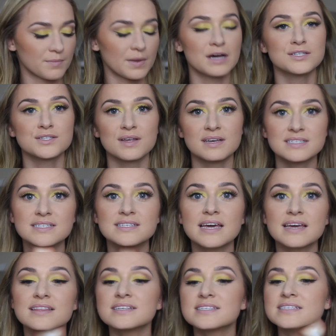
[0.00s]
I also like to
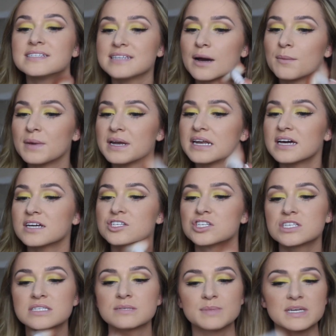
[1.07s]
take this down my neck
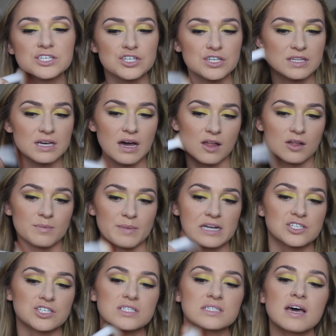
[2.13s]
just to make sure the color
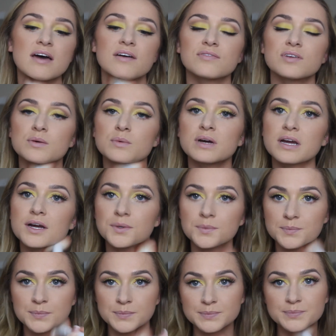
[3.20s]
matches everywhere.
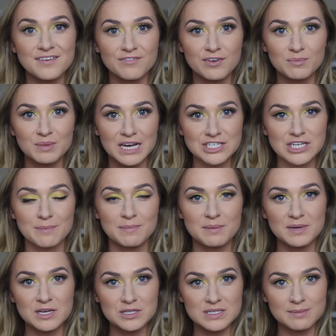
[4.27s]
Then for blush, I'm going
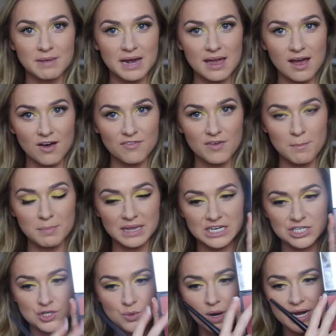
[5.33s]
to be using my e.l.f.
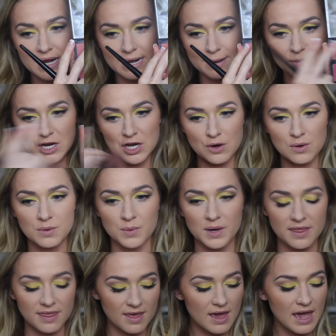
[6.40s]
Blush Quad, and I'm going to go in
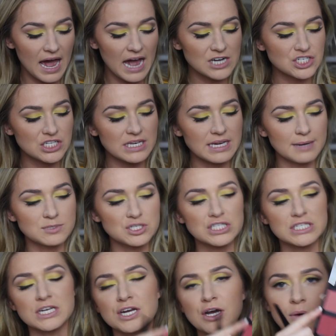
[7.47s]
with, actually, I'm
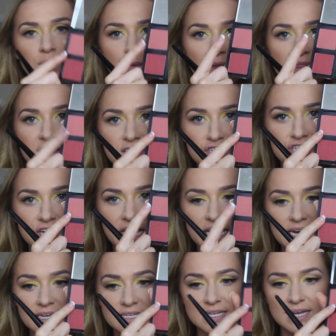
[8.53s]
just going to go in with this
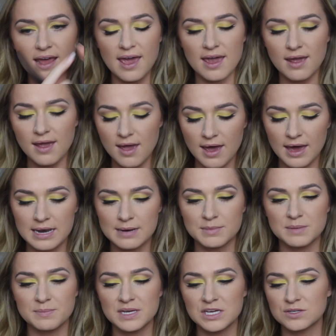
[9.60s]
shade today, and I'm
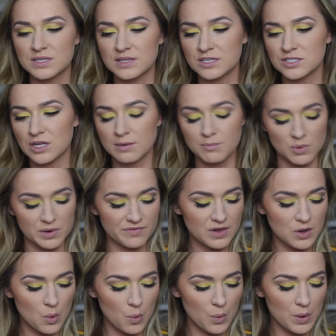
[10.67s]
going to be using this on a
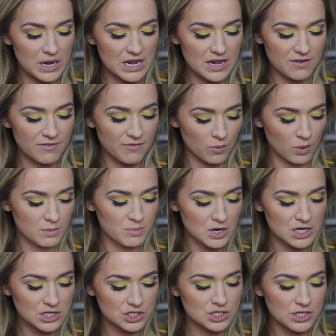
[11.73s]
Morphe E4
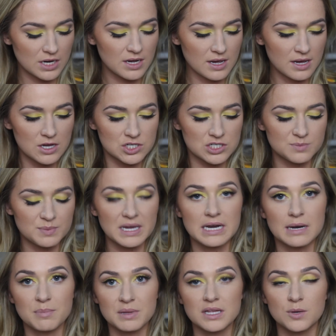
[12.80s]
brush. Just
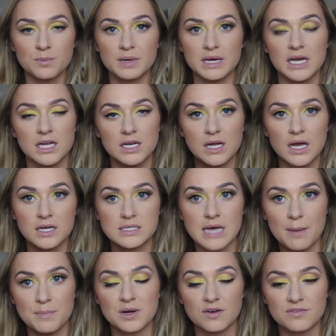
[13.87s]
picking up a little bit,
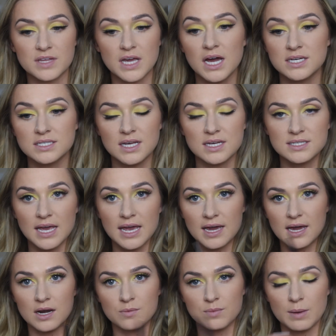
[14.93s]
tapping off the excess,
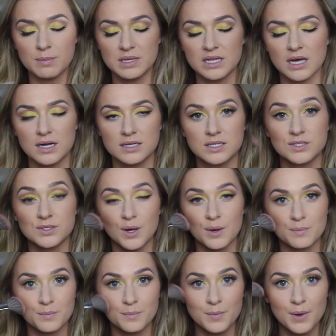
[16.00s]
and kind of rubbing the excess
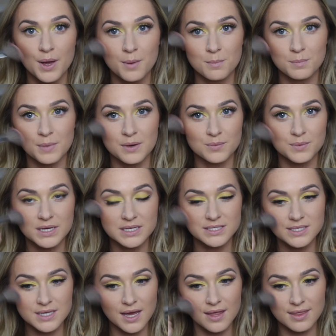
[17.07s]
on my
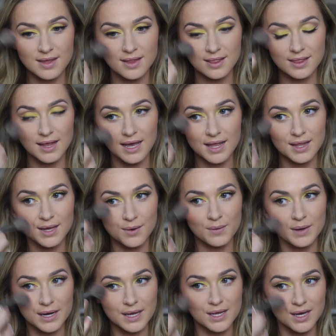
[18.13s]
wrist, and then lightly
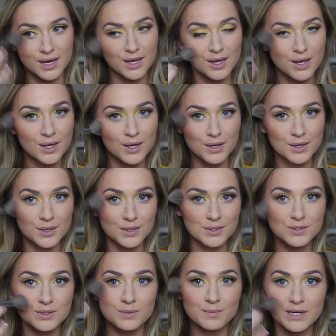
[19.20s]
going in
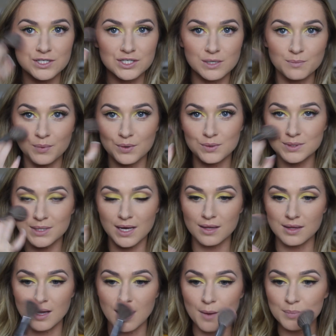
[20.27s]
to my cheekbones and
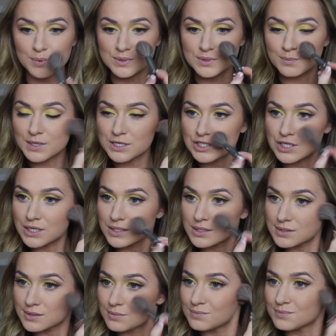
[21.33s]
the apples of my
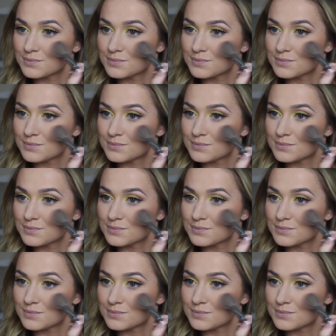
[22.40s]
cheeks.